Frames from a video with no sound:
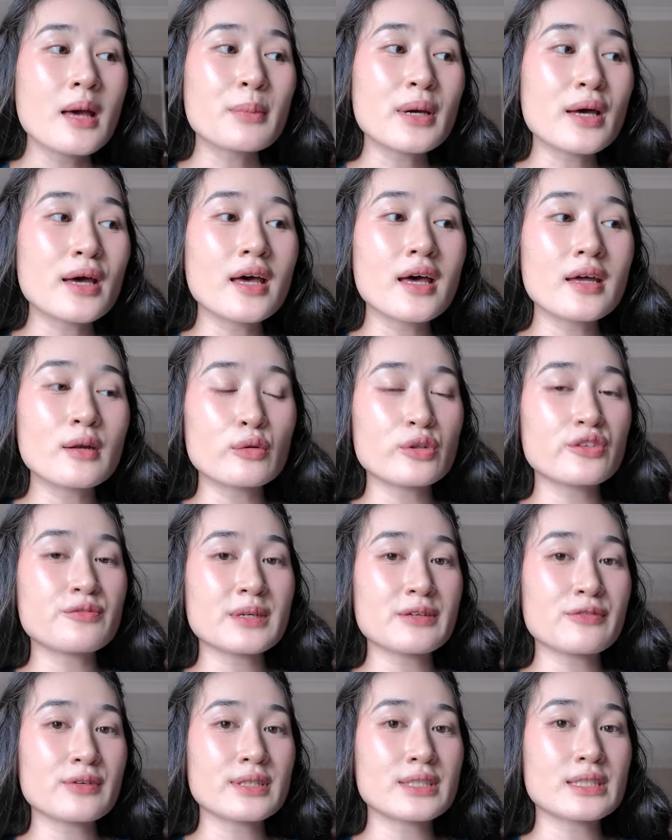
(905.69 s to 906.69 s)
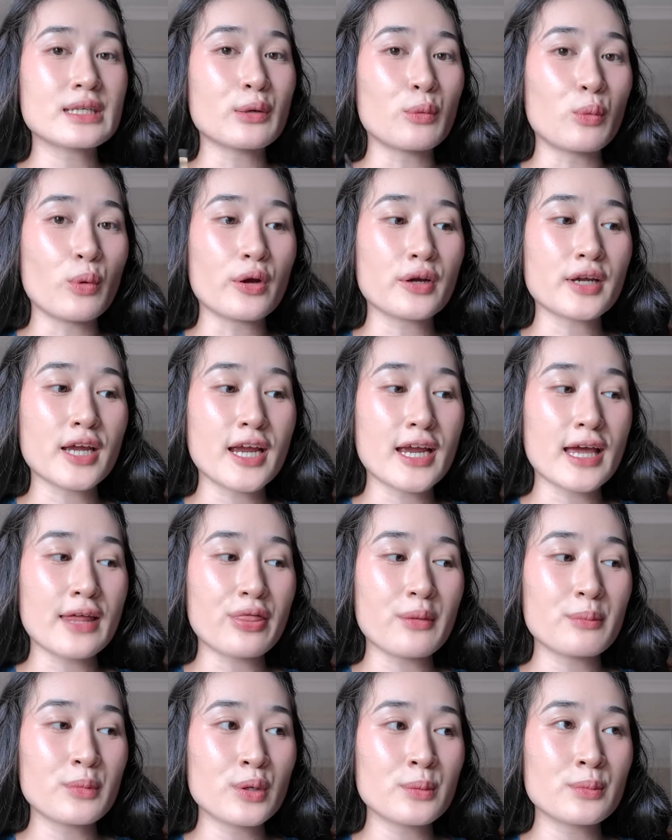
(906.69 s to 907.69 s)
but all of my friends are like working
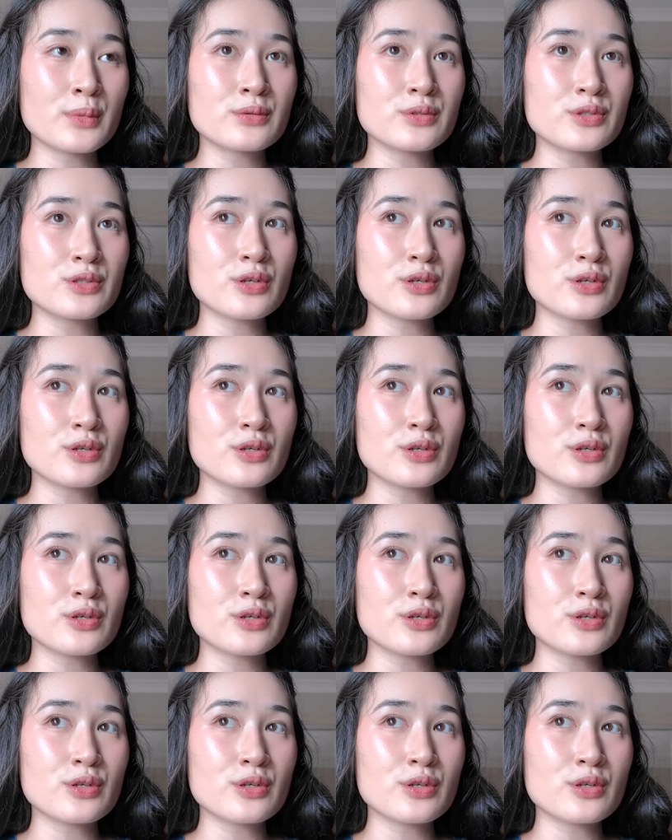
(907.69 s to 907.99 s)
at the moment,